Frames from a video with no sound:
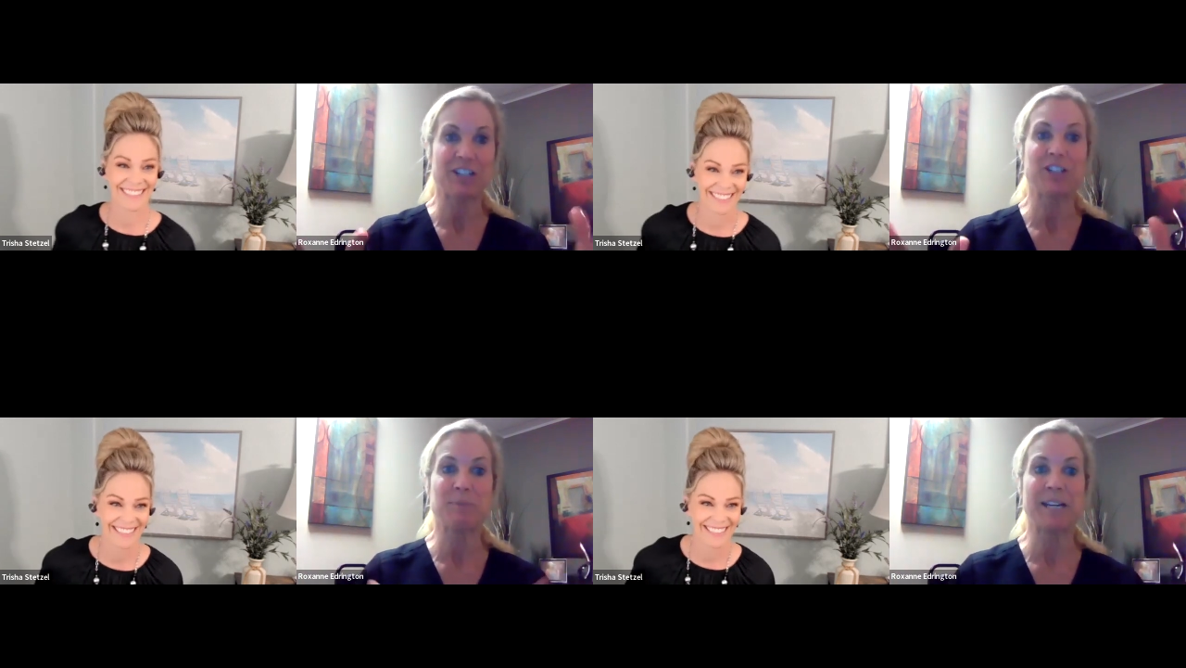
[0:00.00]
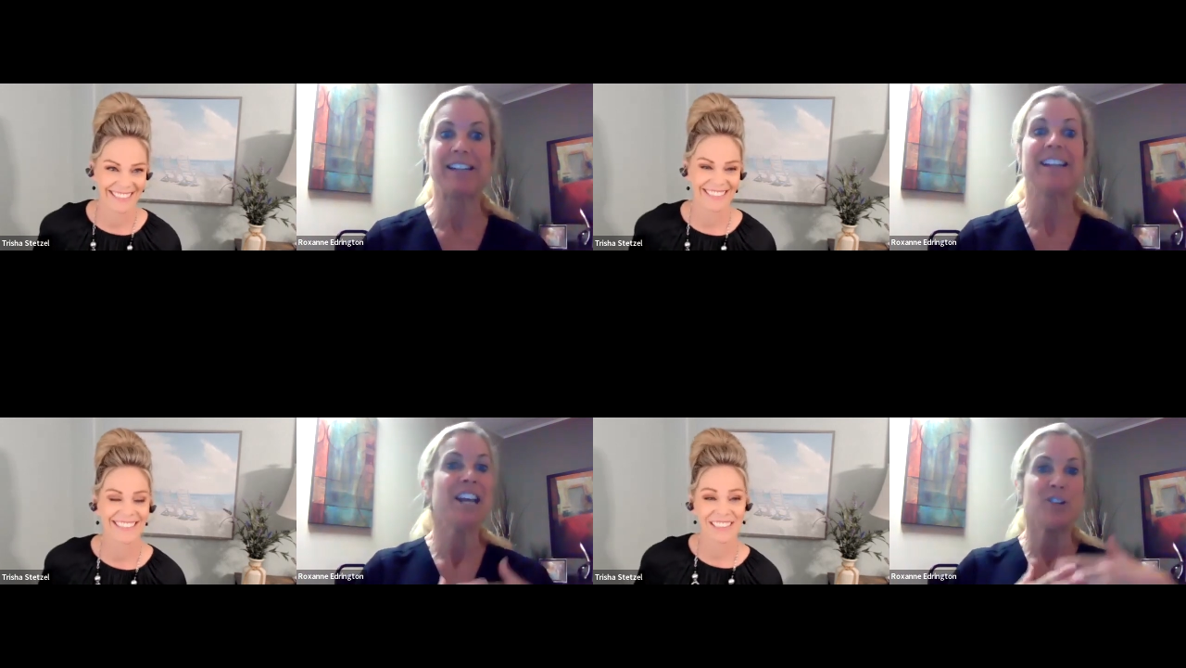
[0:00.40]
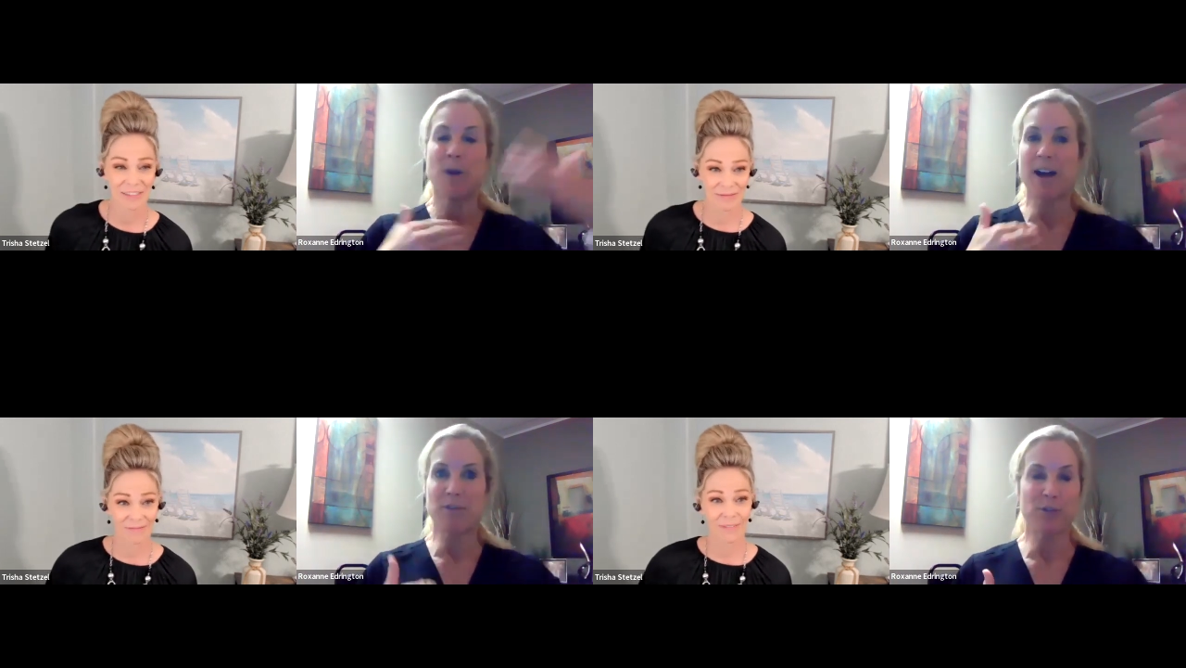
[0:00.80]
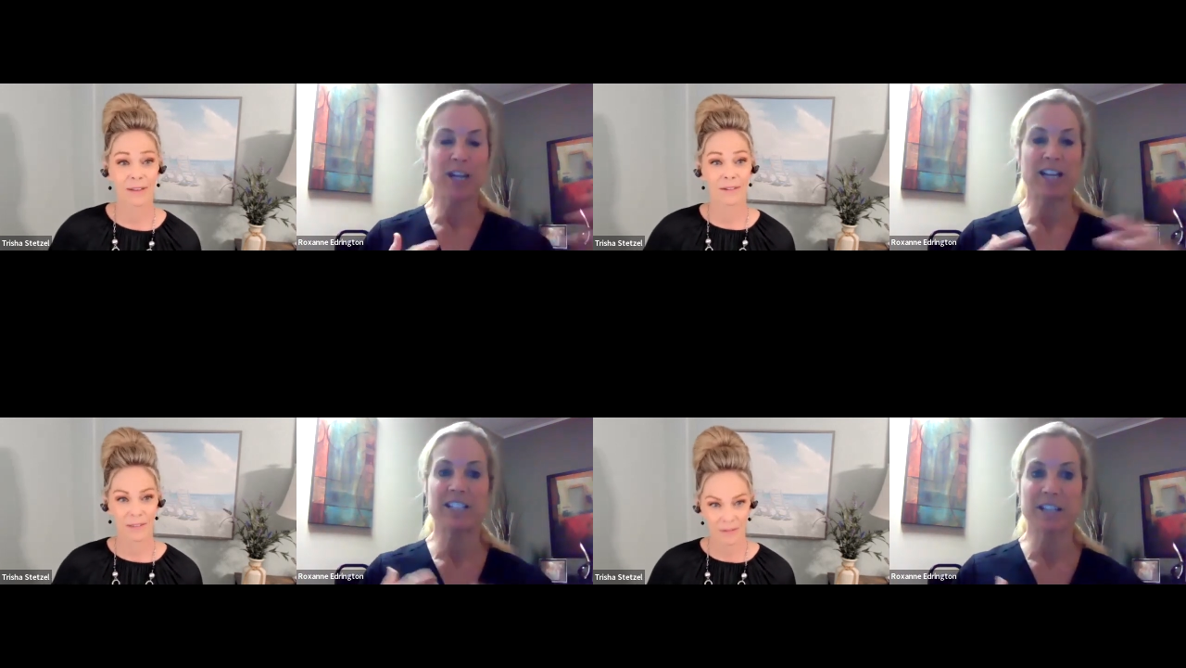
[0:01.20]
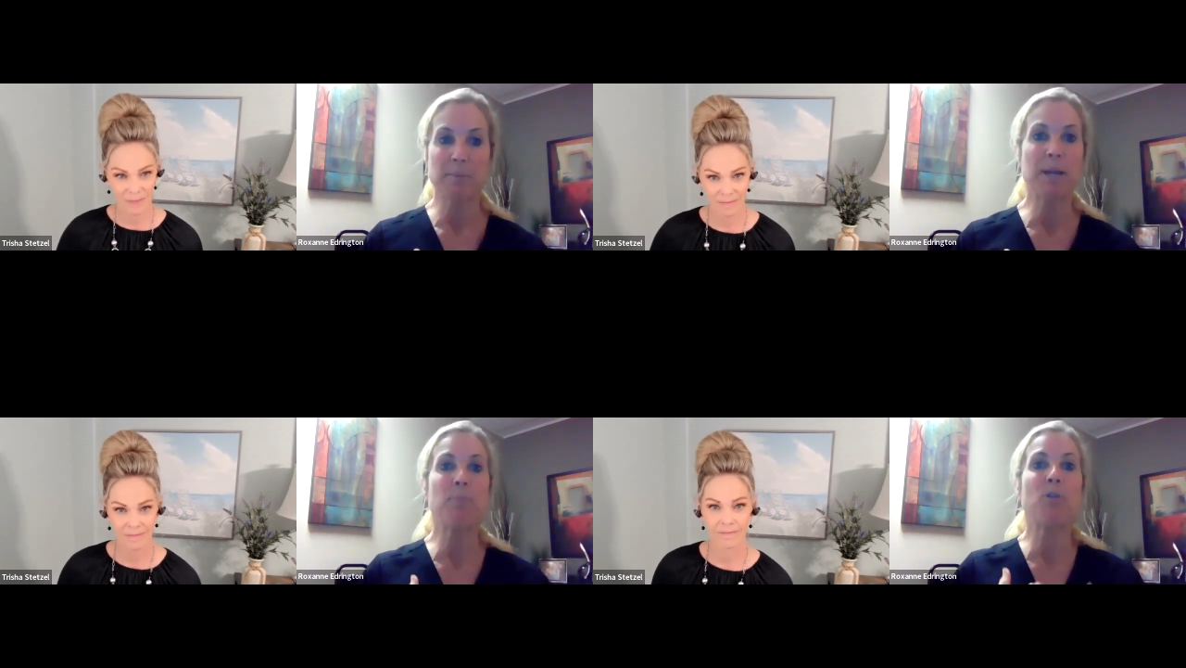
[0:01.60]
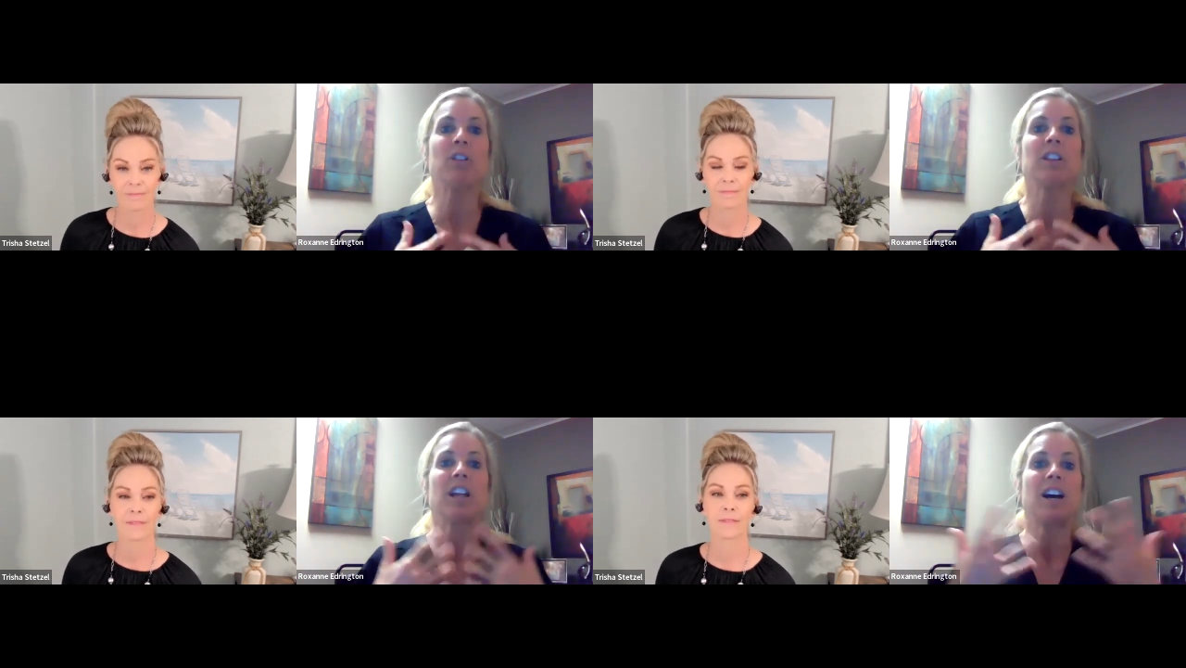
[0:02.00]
Speaker 1: I just mean you have friends. Some people